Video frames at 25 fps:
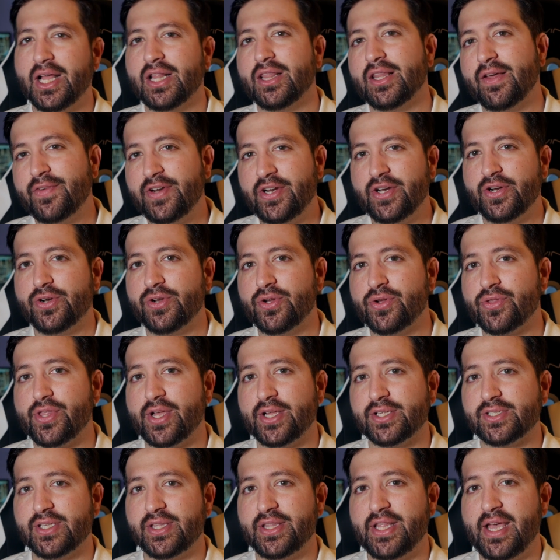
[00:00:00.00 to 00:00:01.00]
Love to hear your
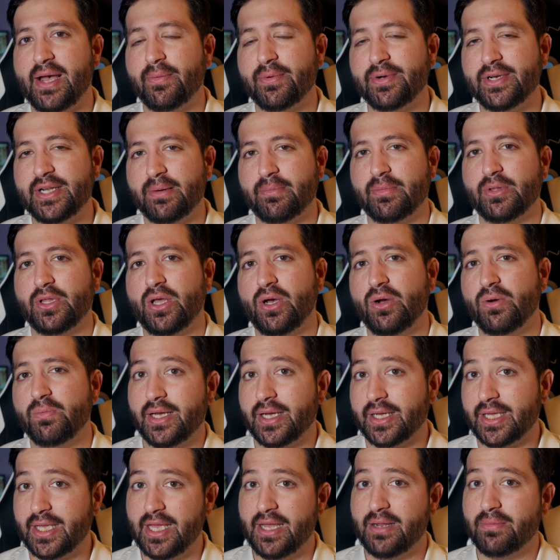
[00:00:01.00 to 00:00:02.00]
thoughts on that one down below.
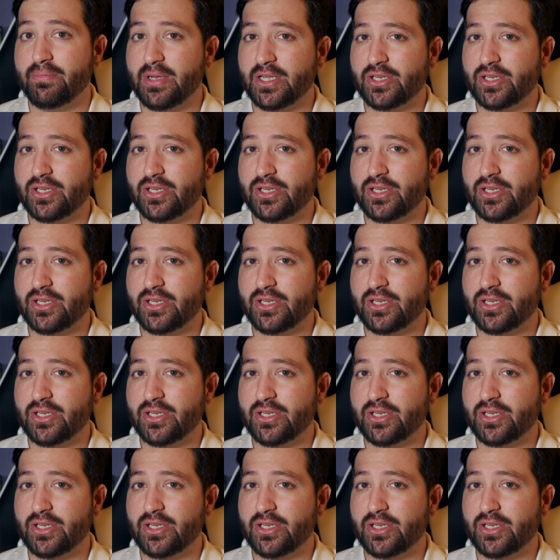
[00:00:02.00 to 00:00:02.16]
Again,